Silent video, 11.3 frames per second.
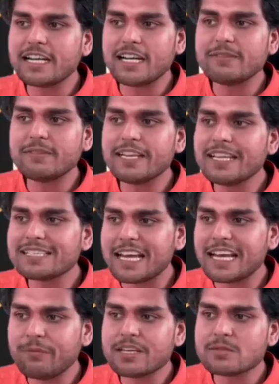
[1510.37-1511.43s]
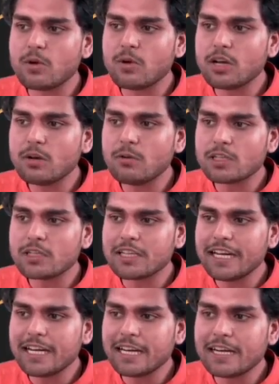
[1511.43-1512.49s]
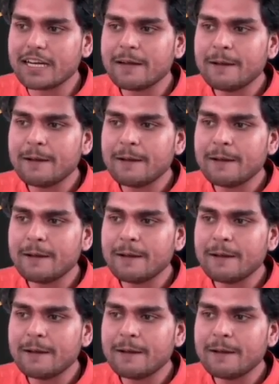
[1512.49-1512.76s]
when this FS module was created,